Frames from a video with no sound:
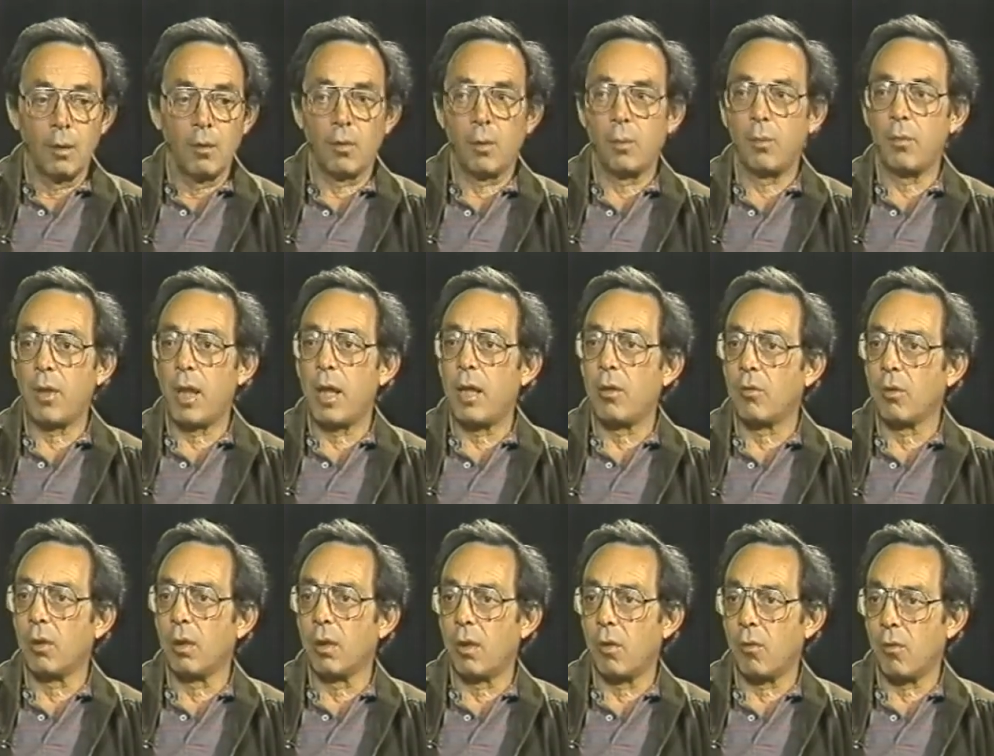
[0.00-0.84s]

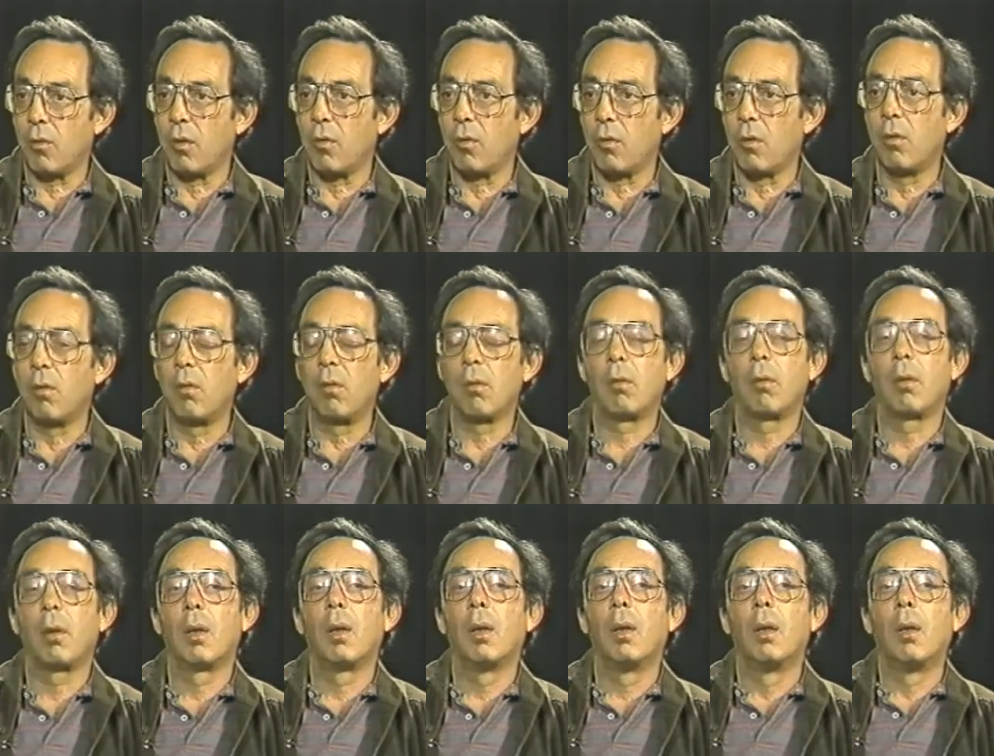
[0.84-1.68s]
substantial distances,
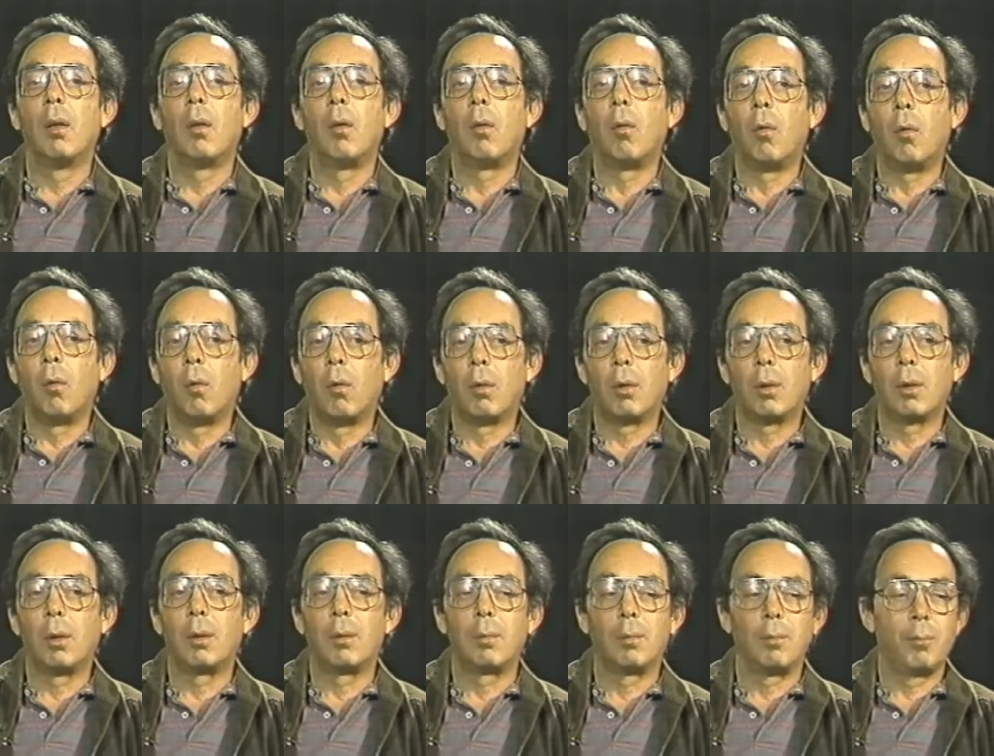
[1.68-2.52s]

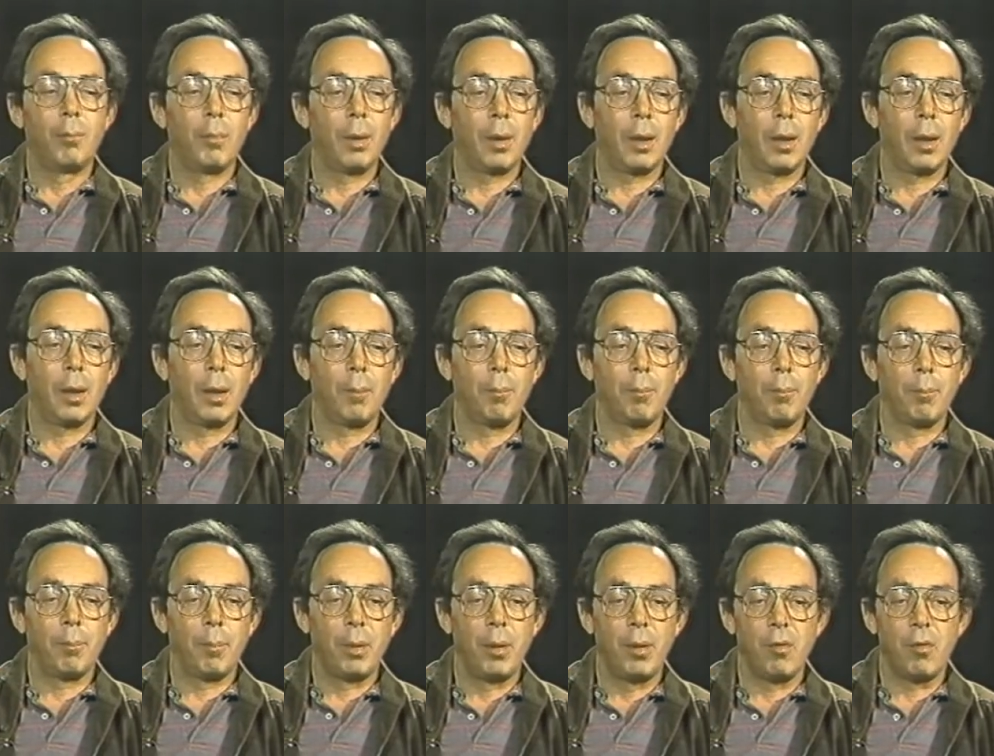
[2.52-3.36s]
or pick up
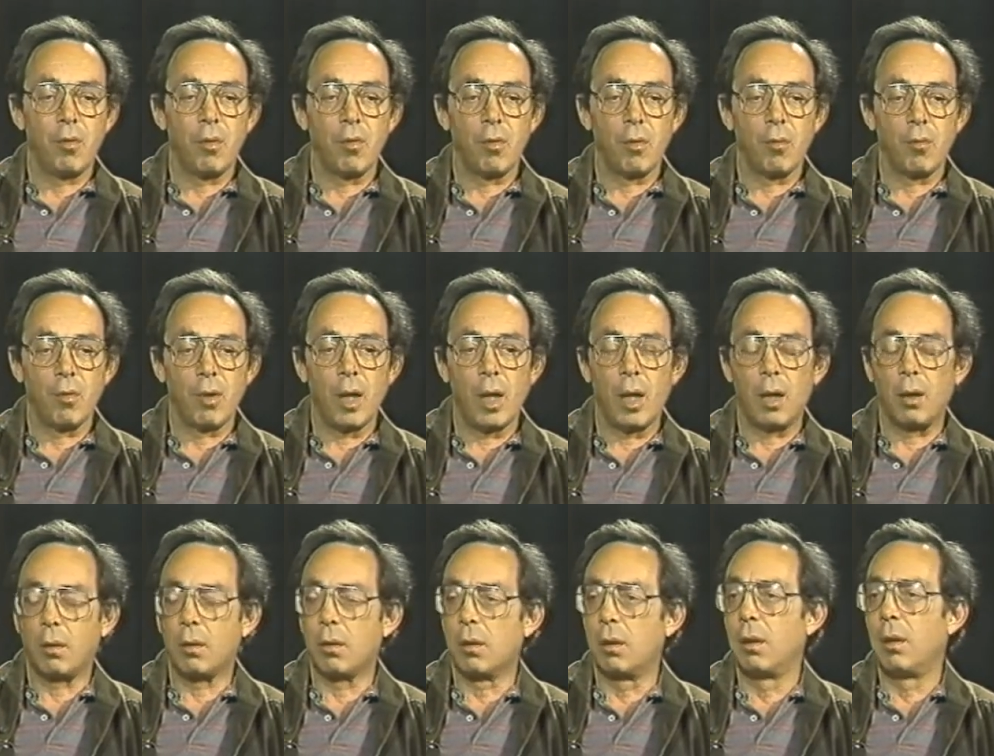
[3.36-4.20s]
pieces of
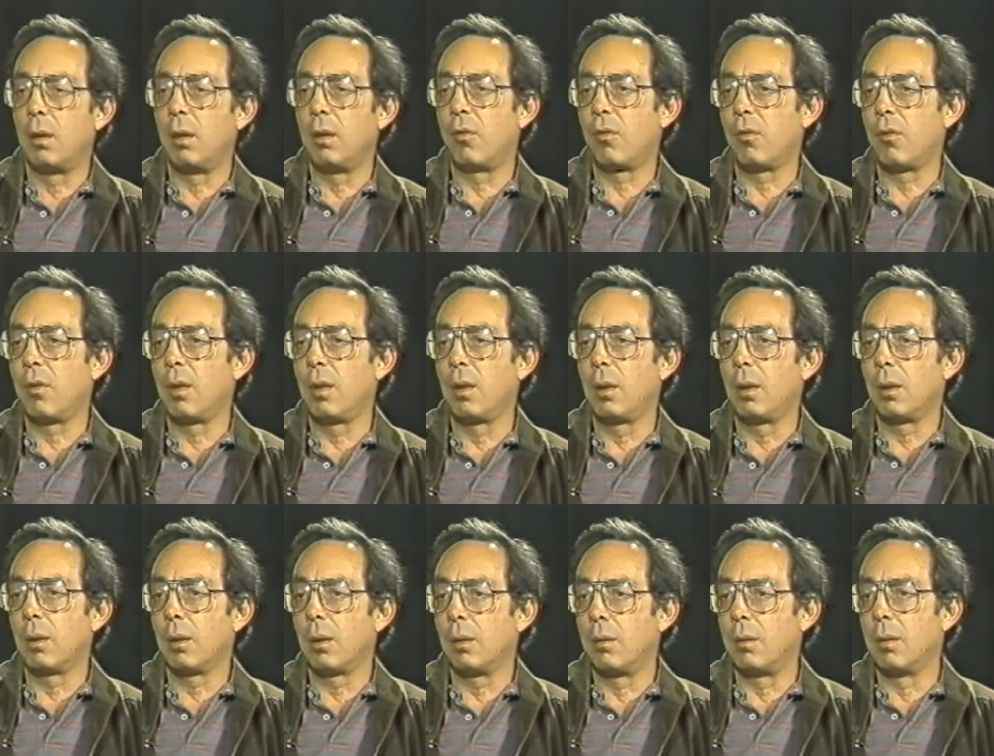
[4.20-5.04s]
concrete,
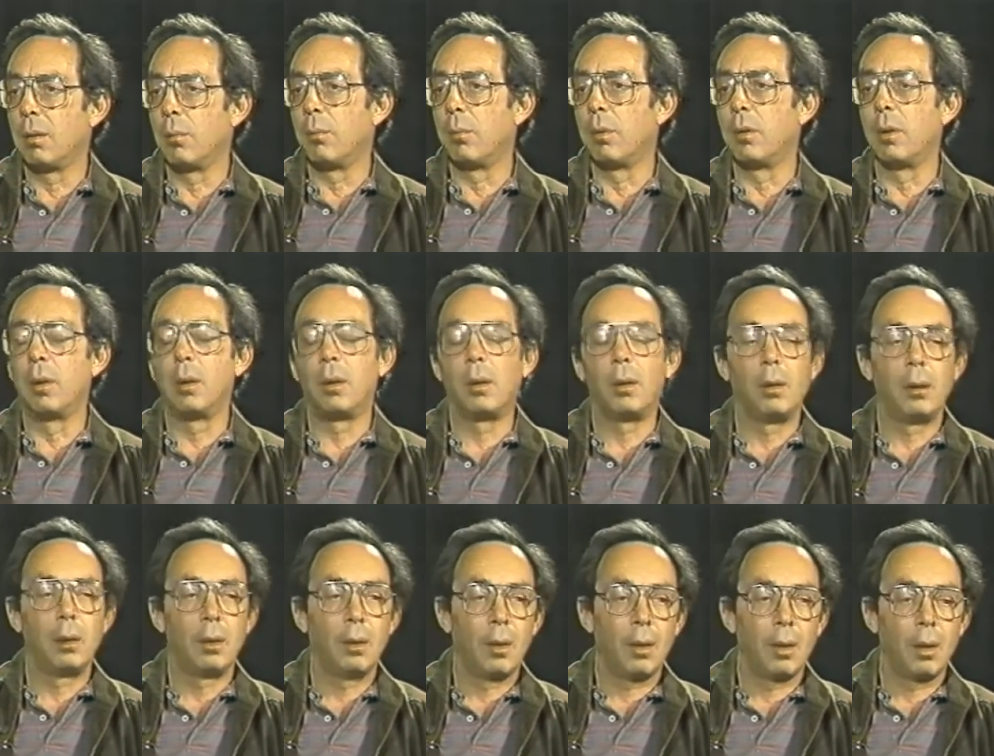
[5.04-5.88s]
steel,
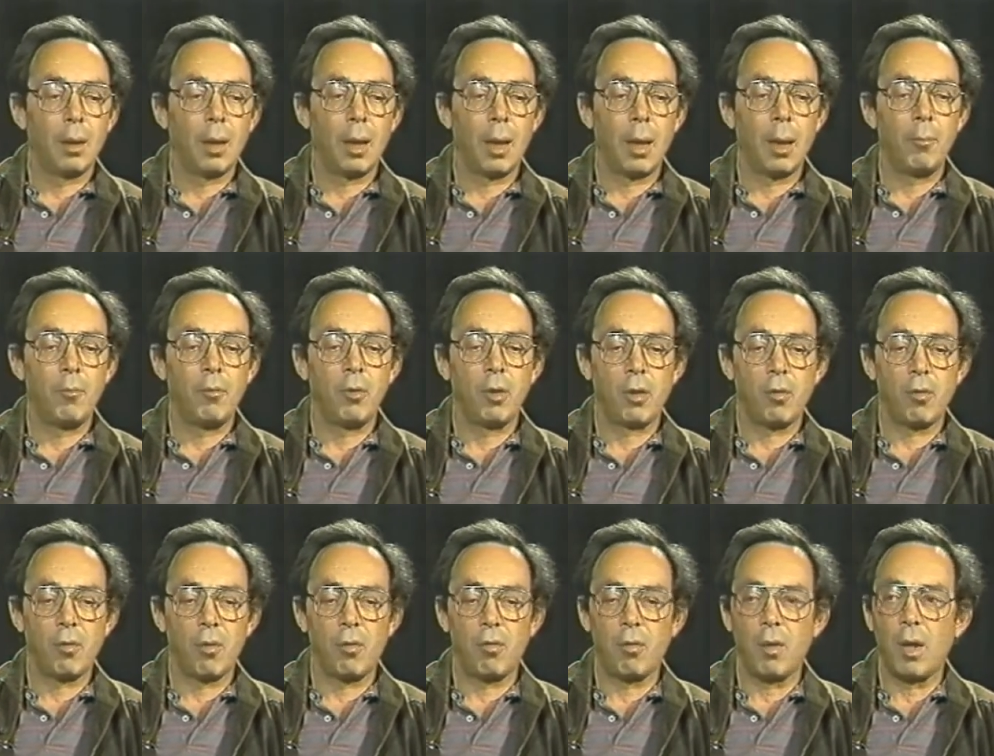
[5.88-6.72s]
debris,
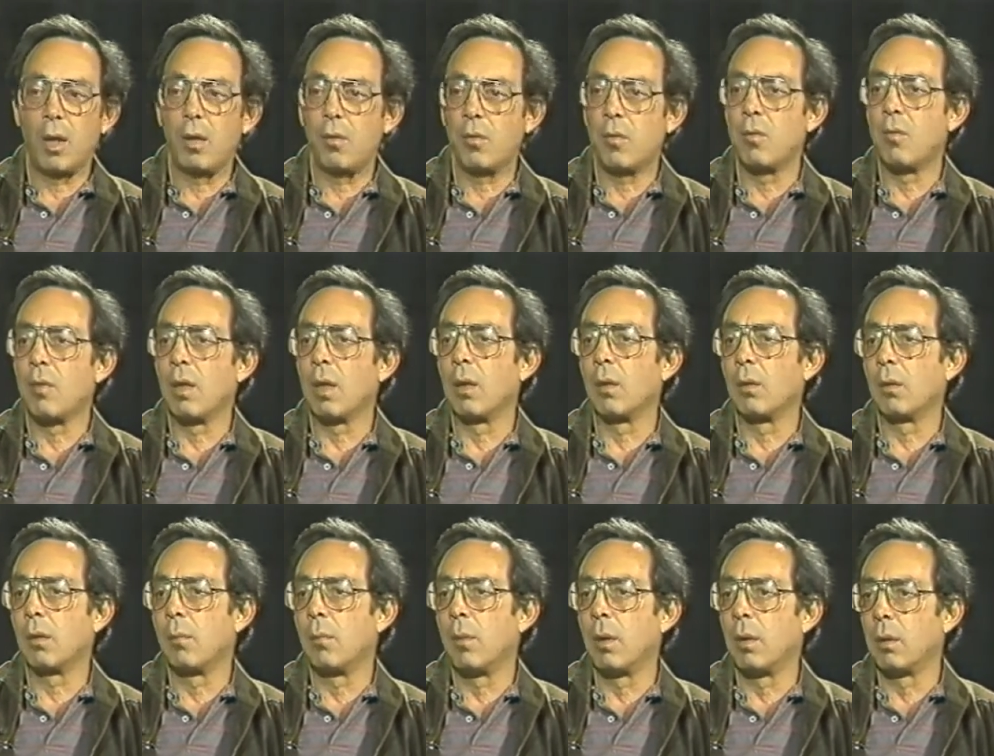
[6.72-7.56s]
objects the size of a
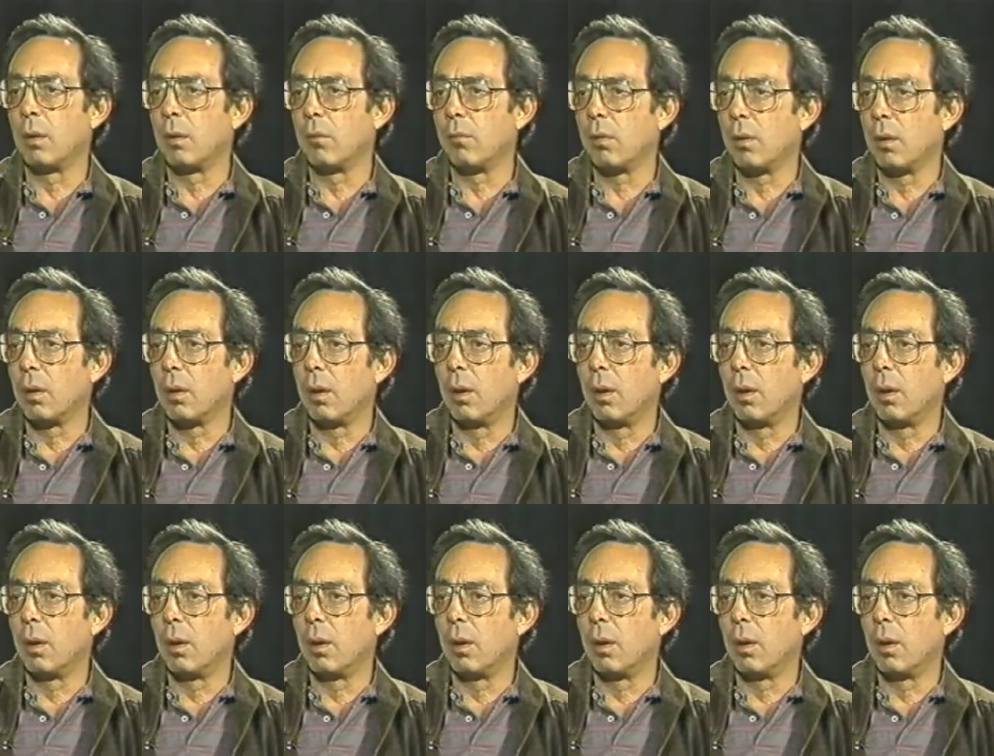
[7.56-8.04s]
locomotive,